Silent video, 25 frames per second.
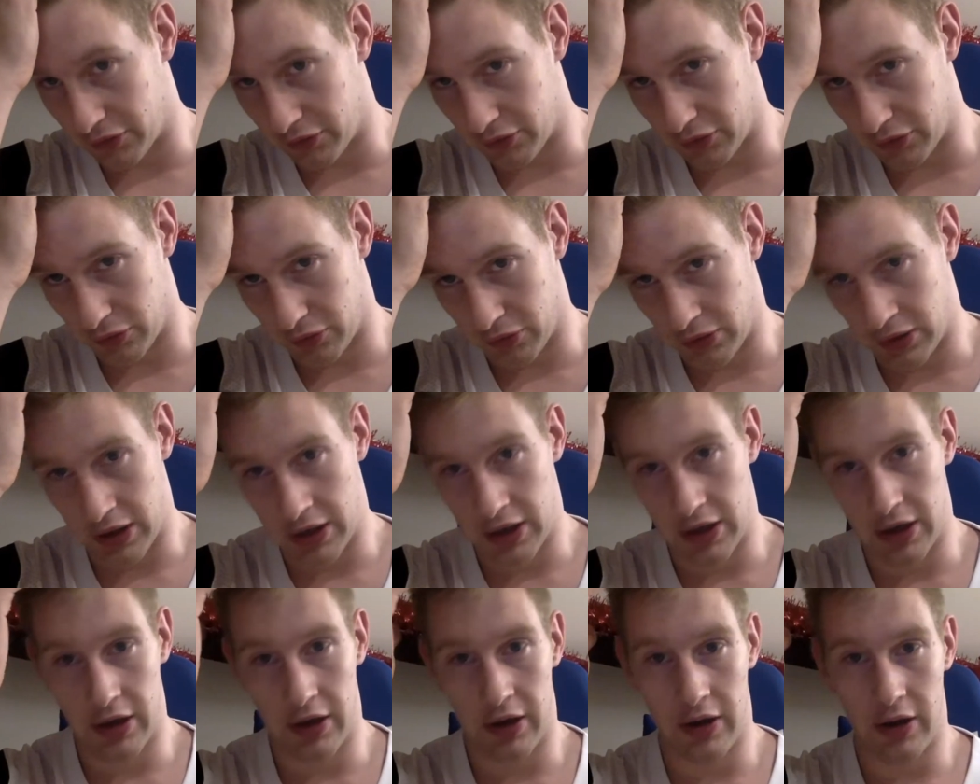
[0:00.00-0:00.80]
So
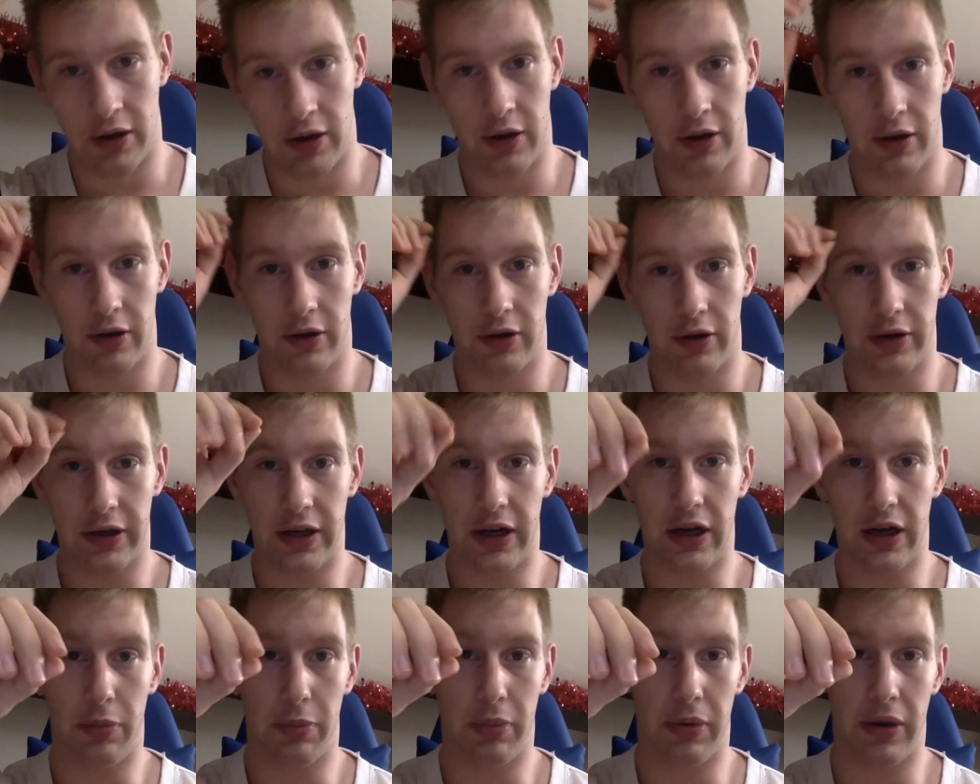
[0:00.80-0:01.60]

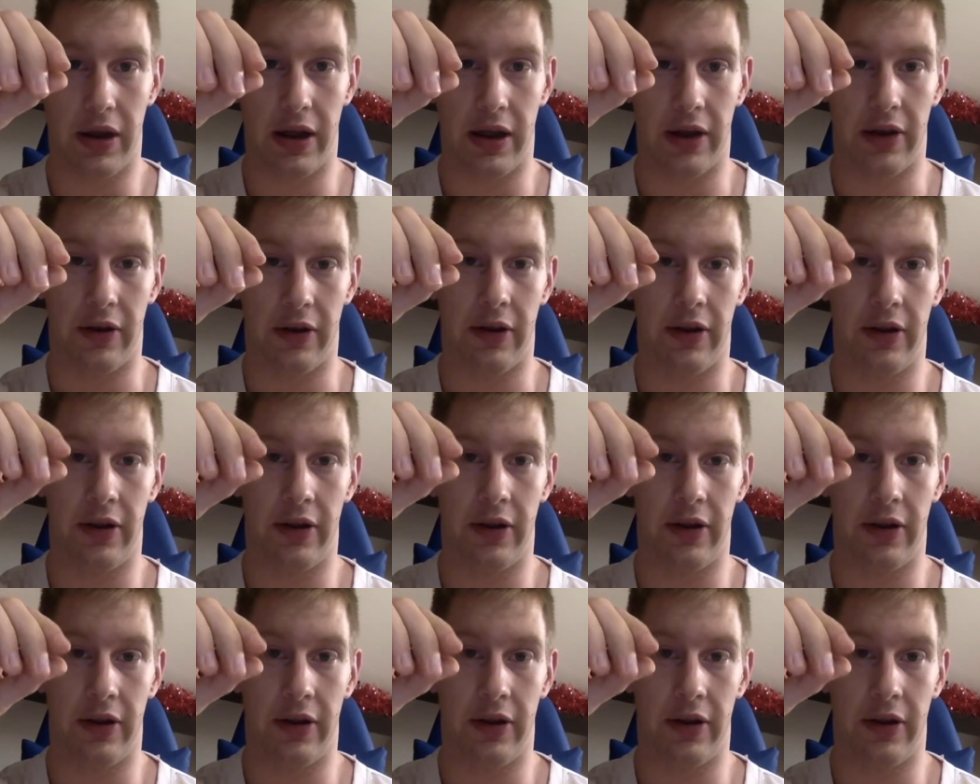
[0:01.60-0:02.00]
get a plan.